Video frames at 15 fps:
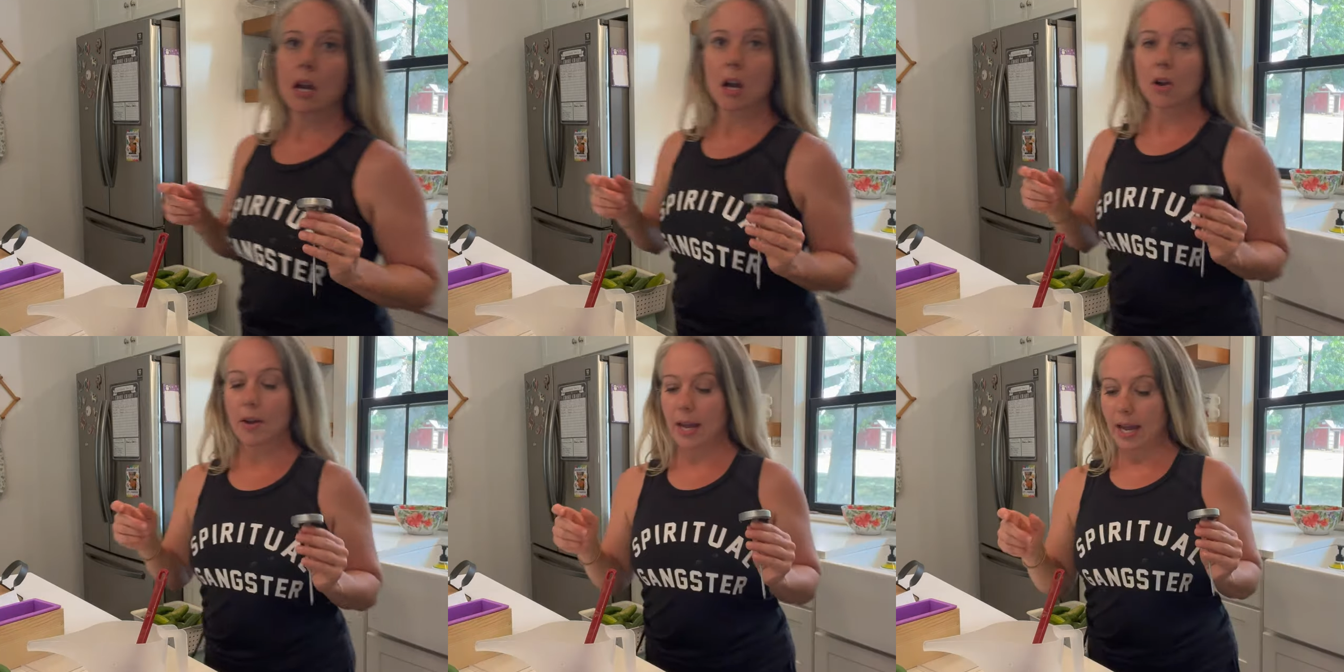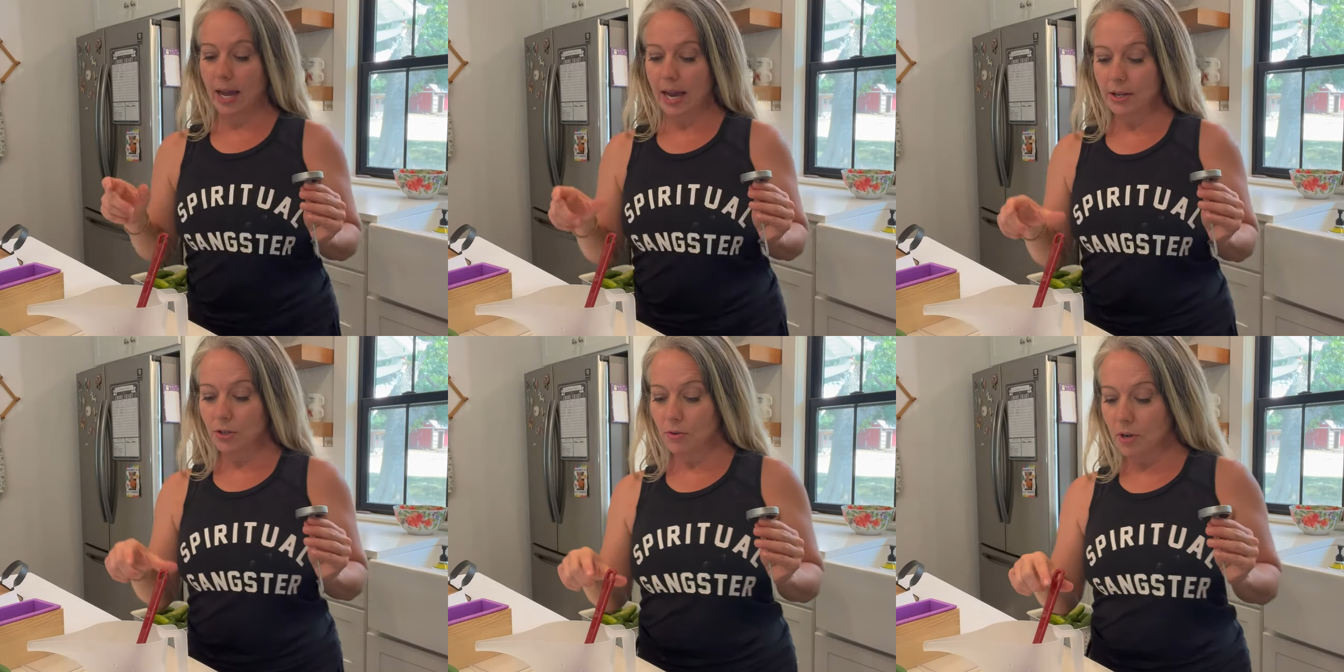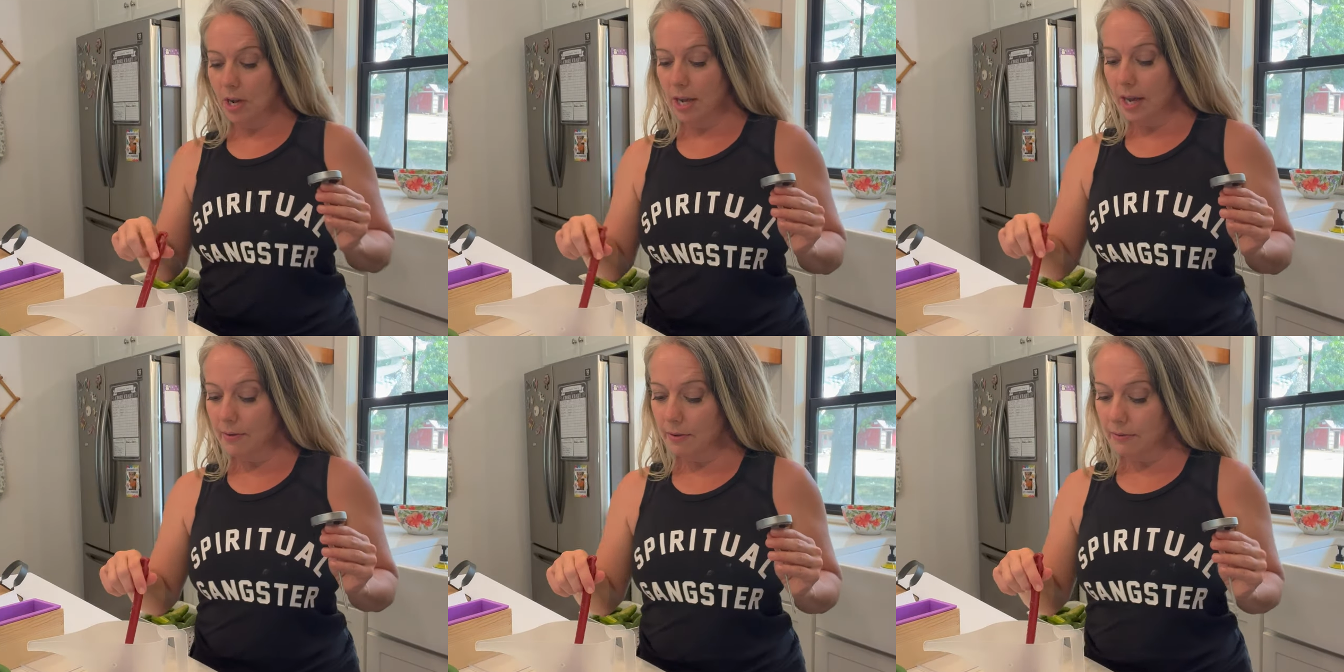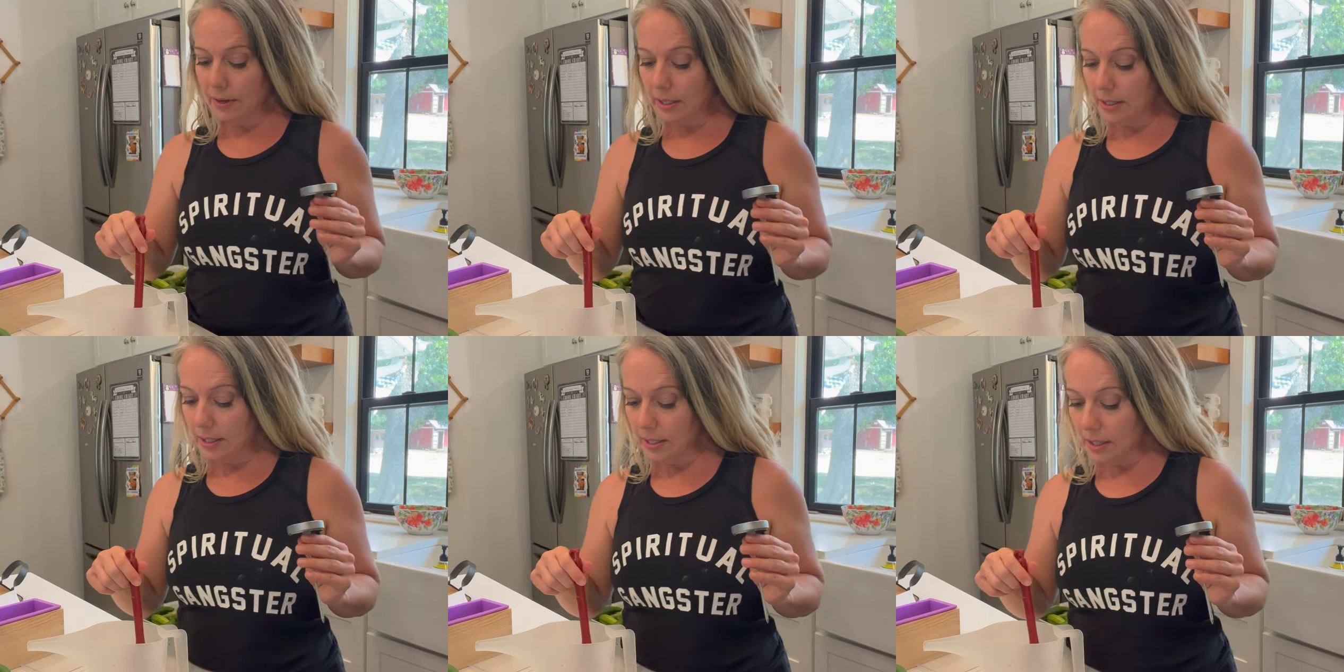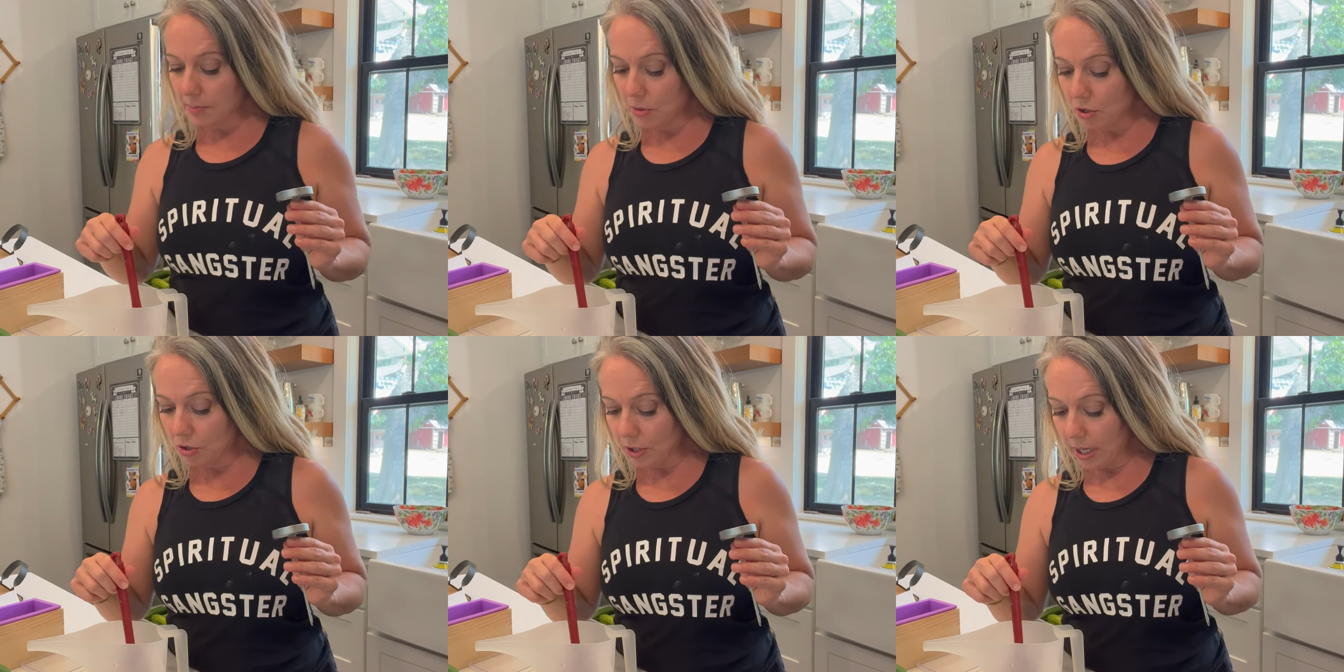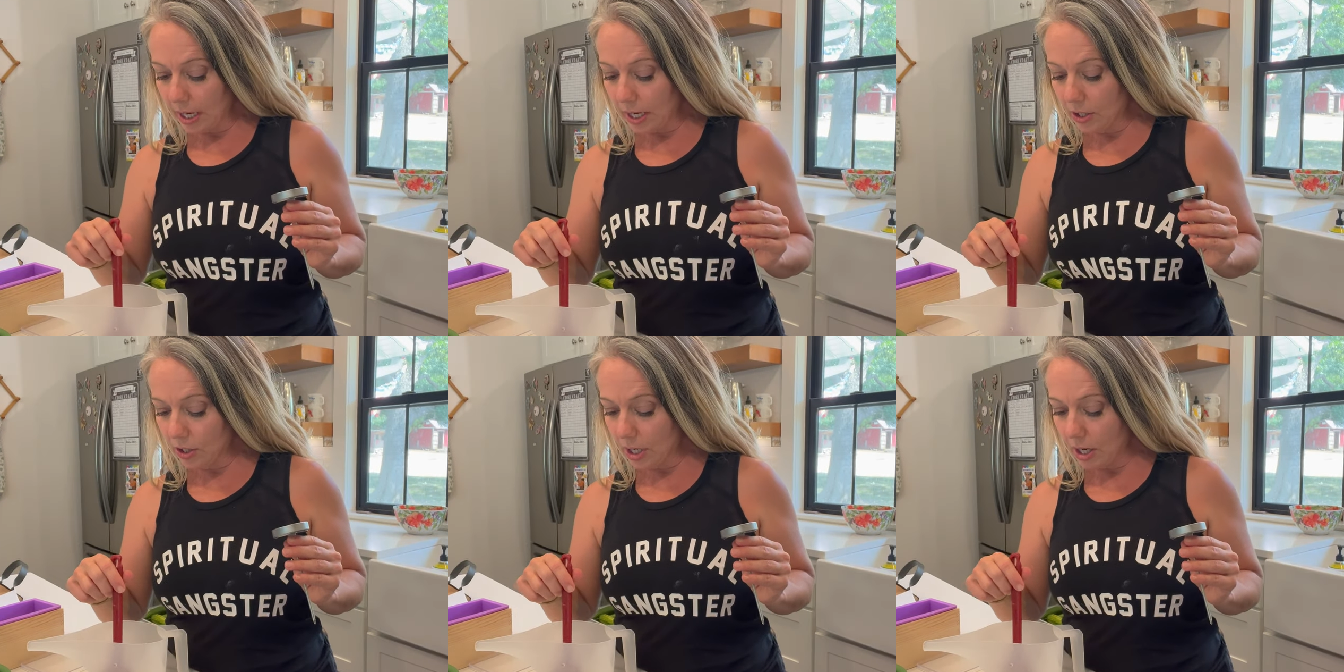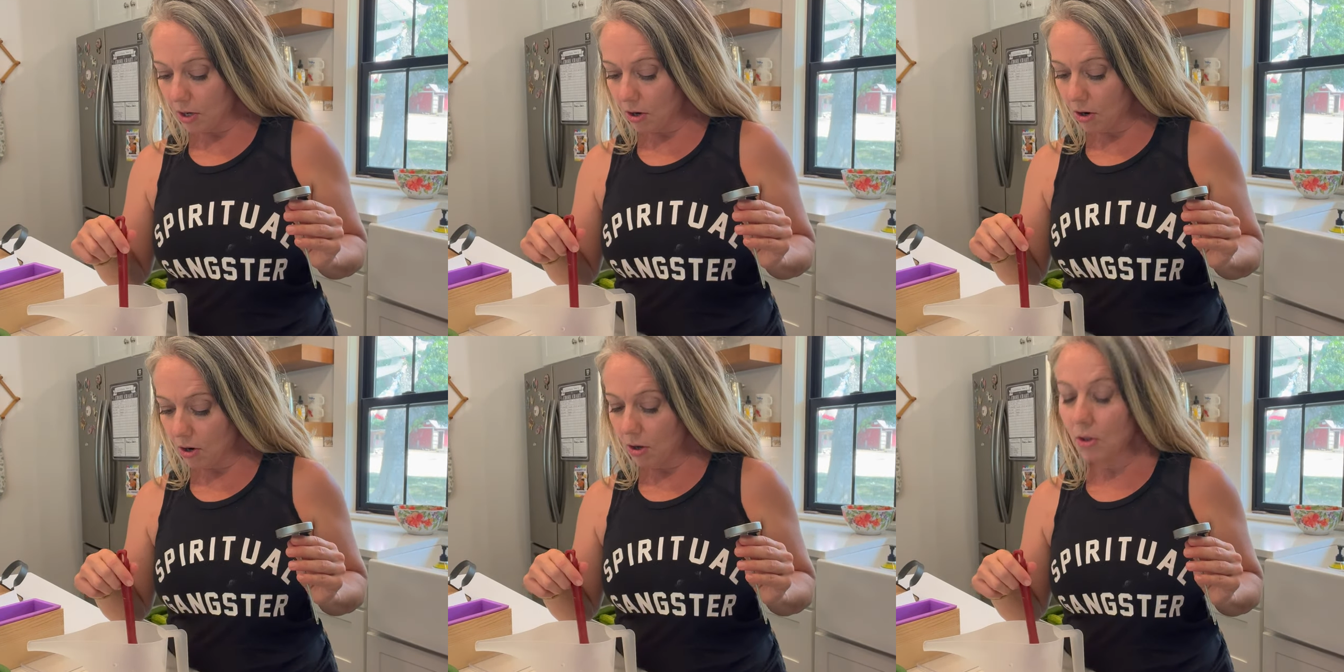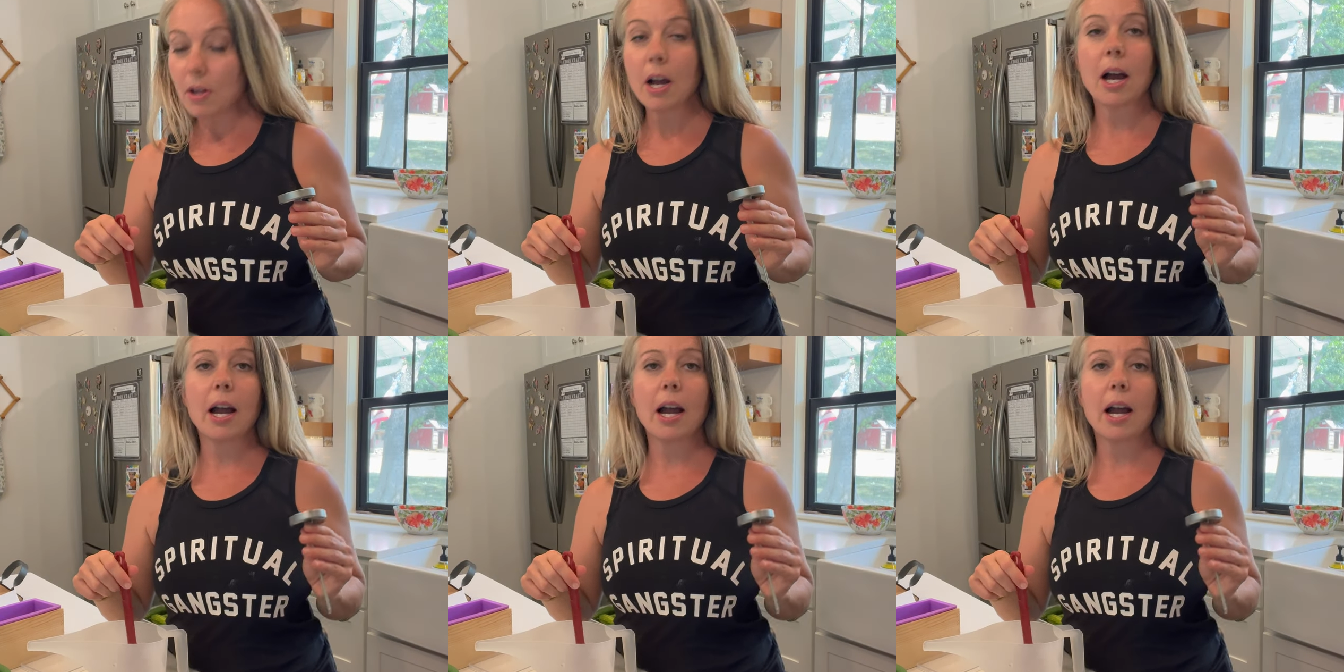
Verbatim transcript: Okay, I do not have a fancy temperature gauge at all.